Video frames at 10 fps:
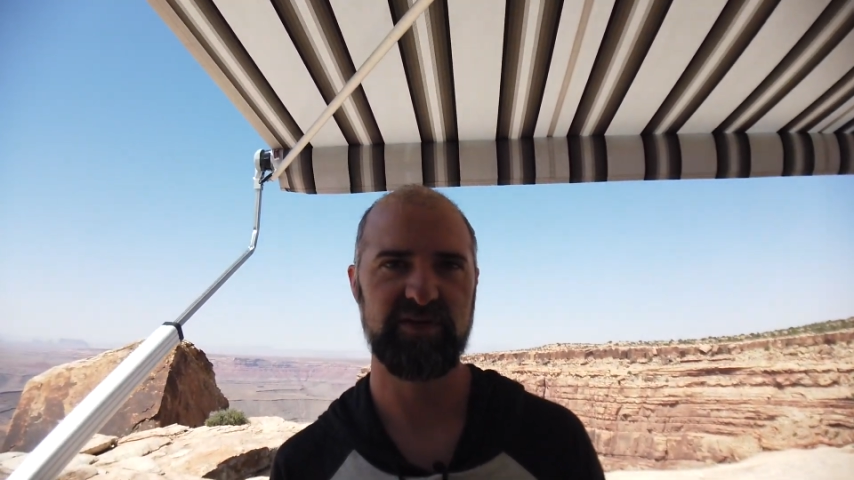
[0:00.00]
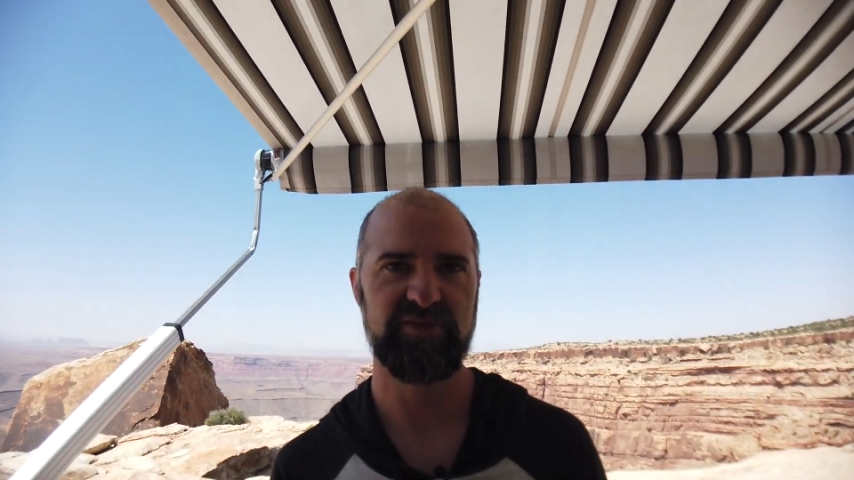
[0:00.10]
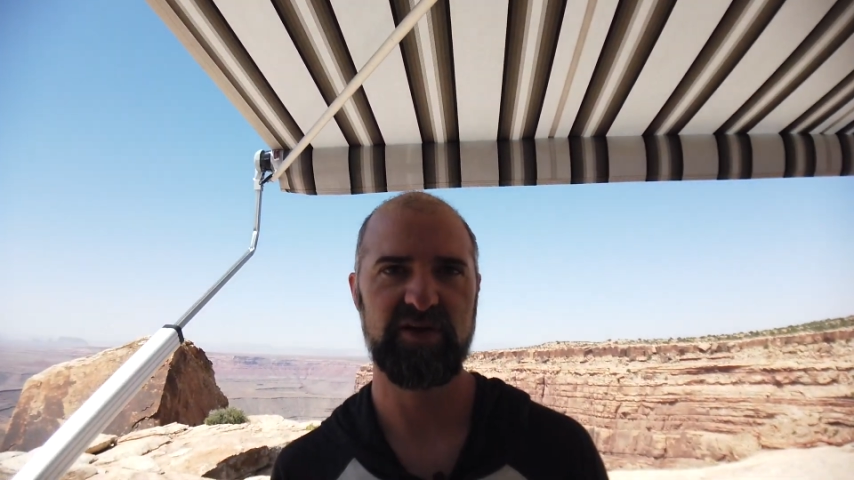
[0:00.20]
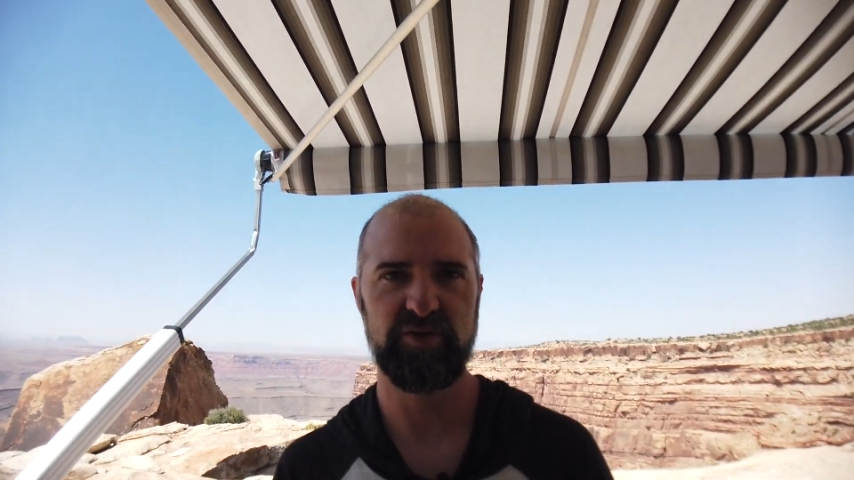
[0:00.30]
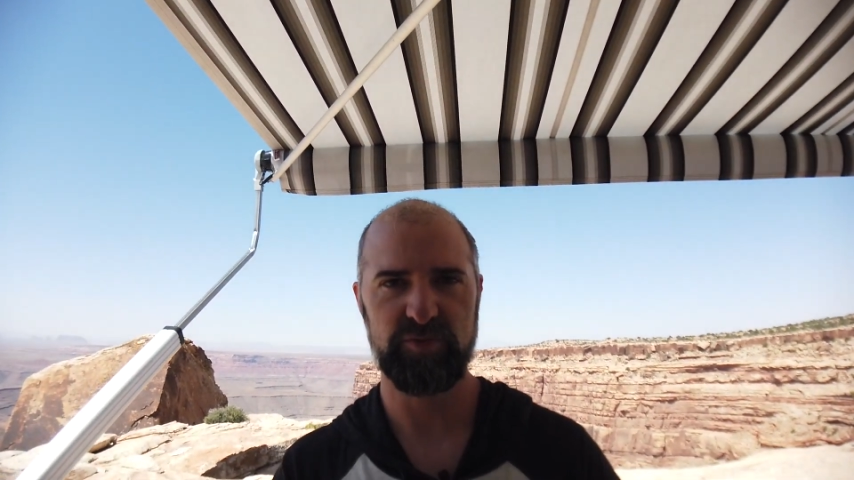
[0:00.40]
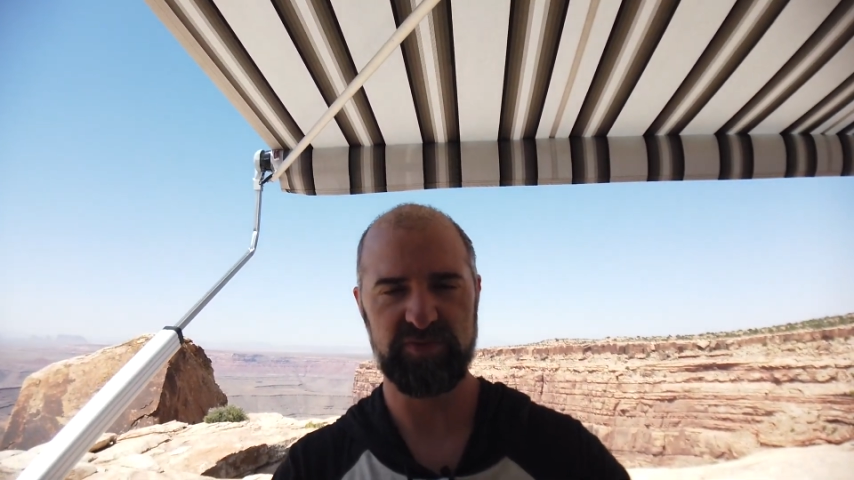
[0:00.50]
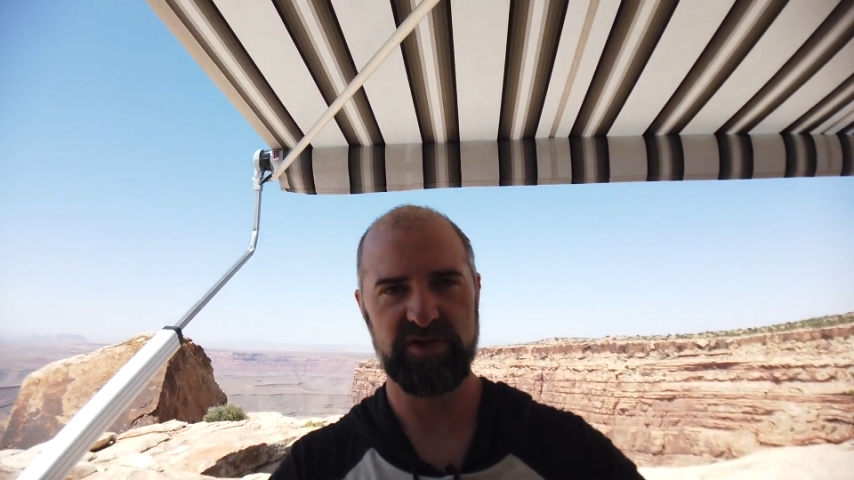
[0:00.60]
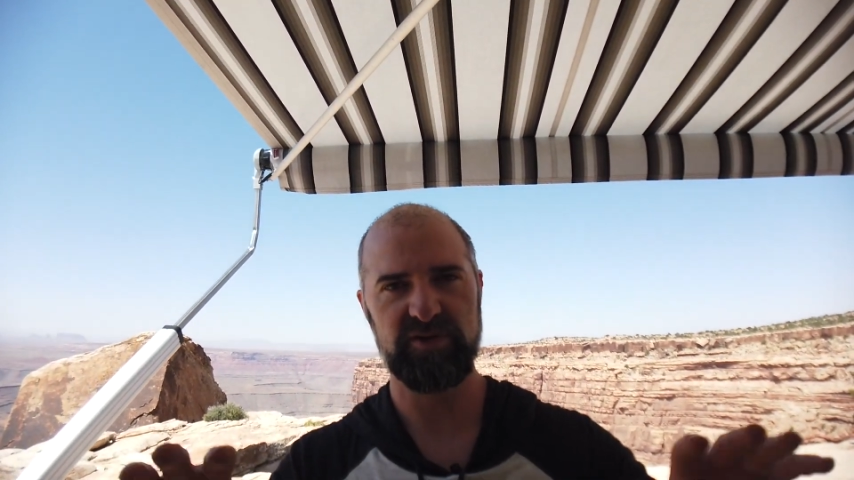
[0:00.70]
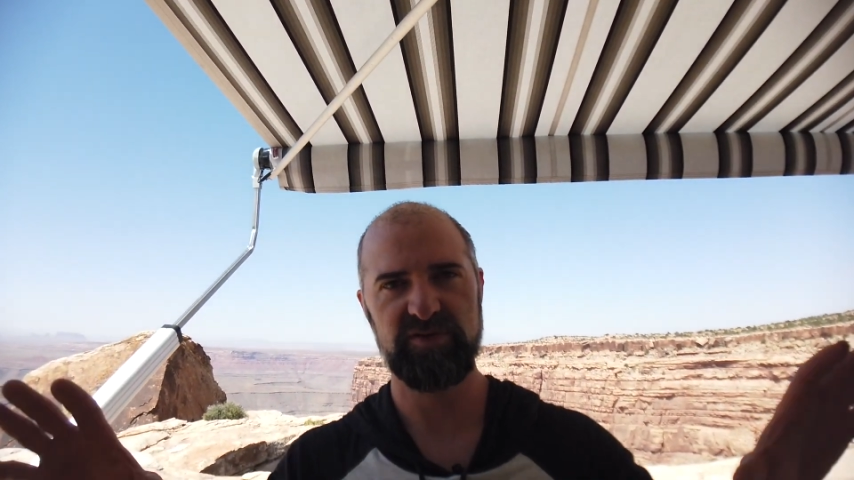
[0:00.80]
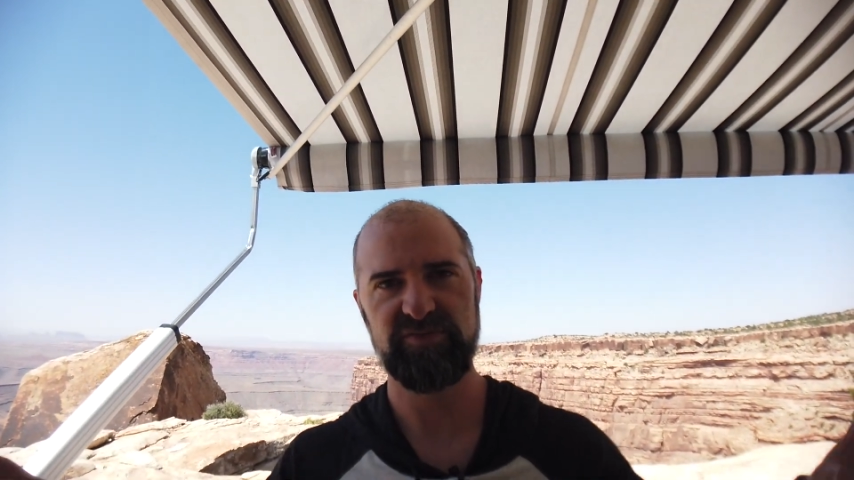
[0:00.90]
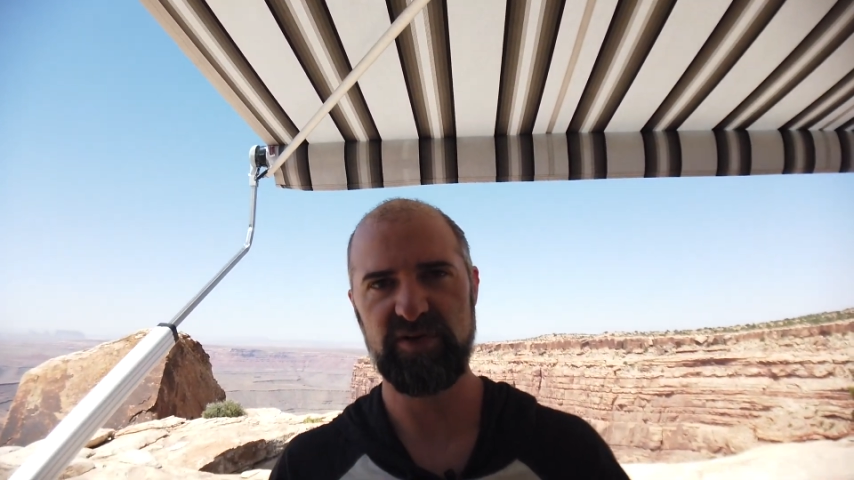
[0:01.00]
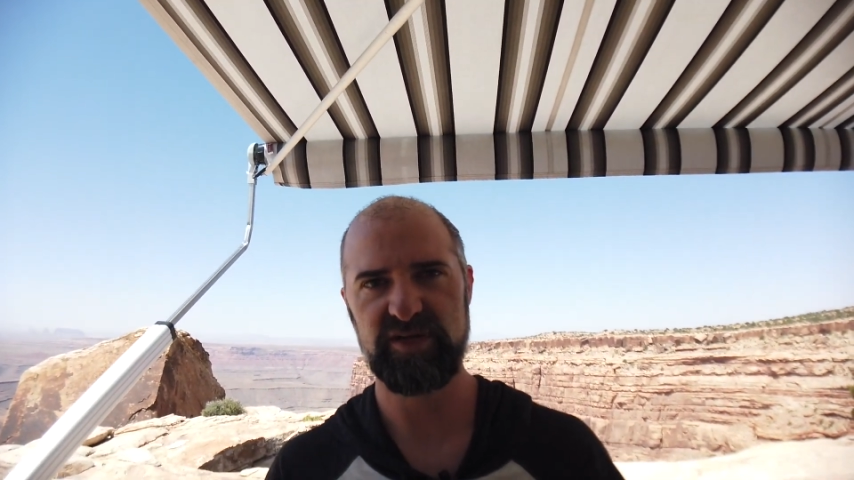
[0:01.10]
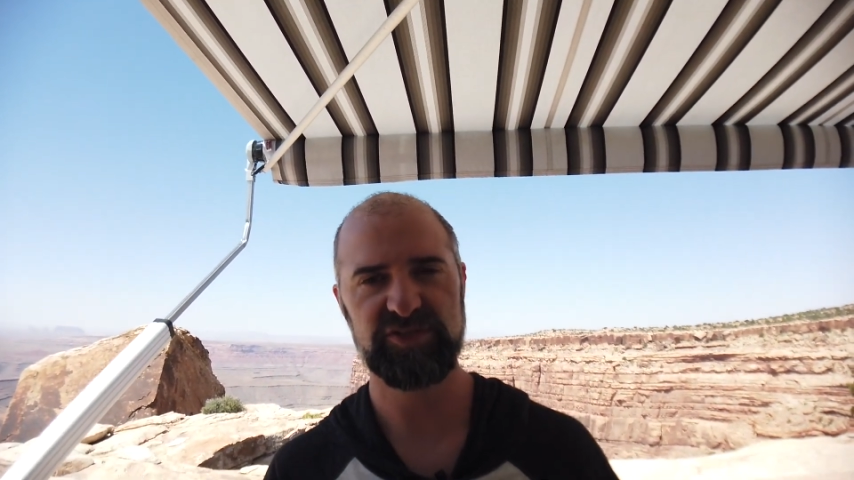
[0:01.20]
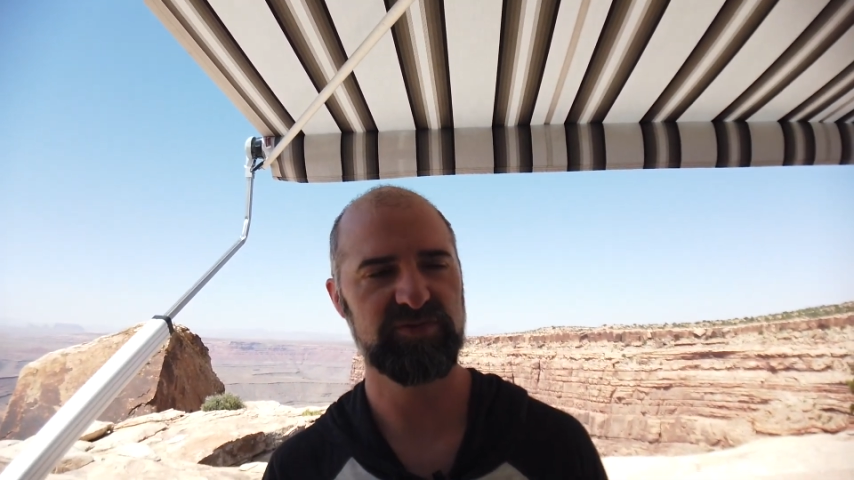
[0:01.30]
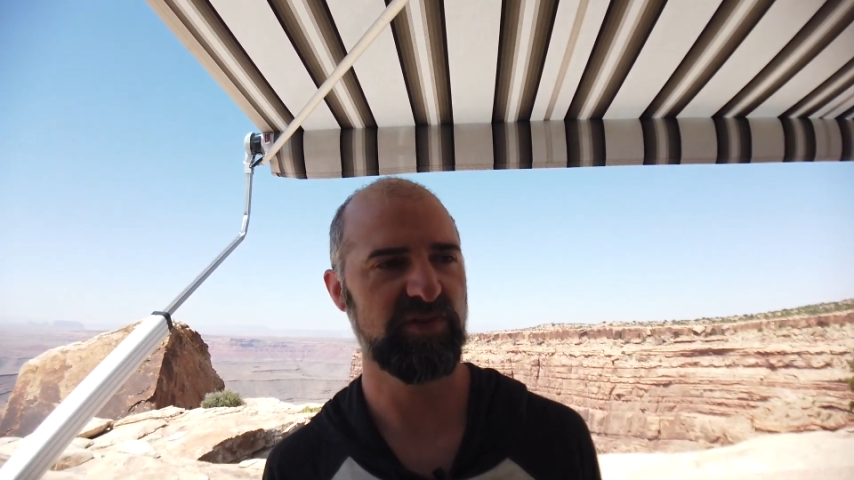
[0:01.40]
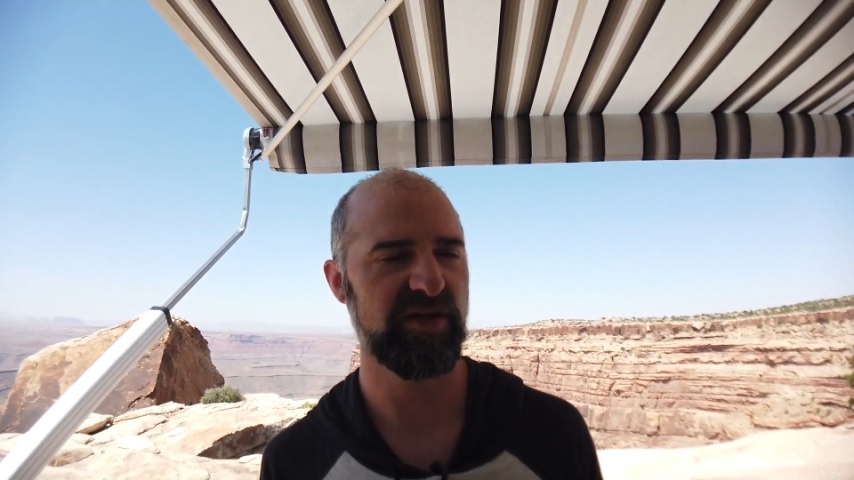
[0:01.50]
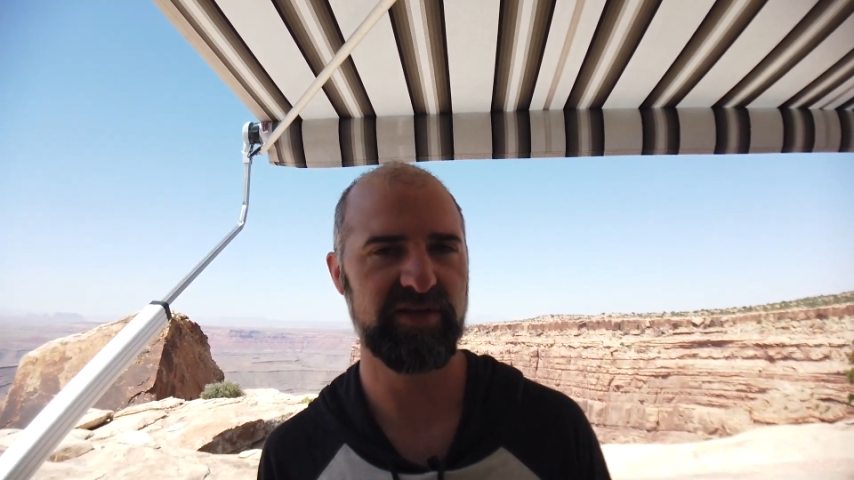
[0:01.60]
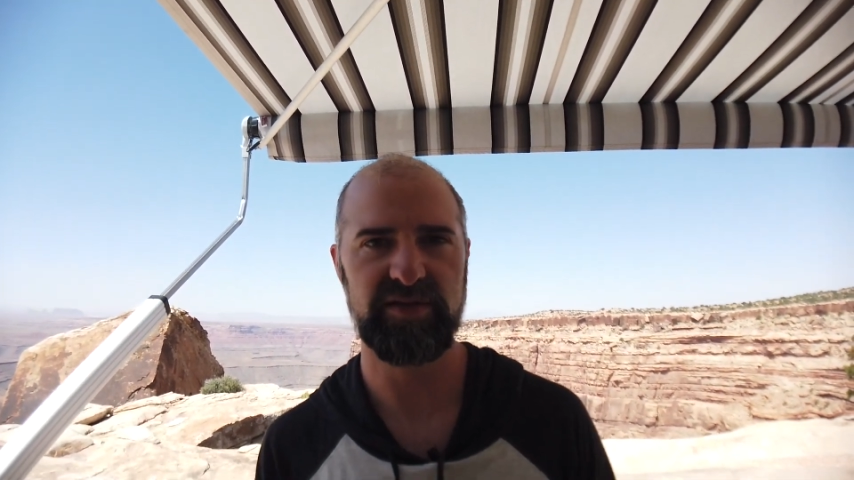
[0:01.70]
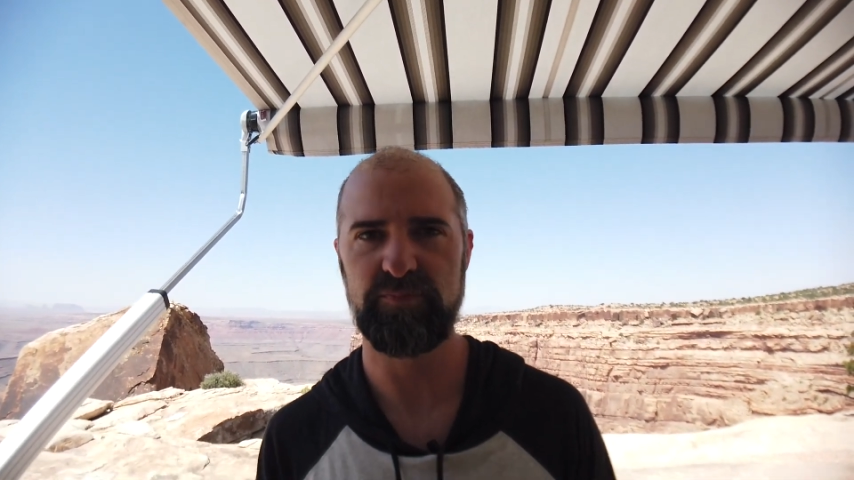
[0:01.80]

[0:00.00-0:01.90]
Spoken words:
Love how open, airy, fresh, light,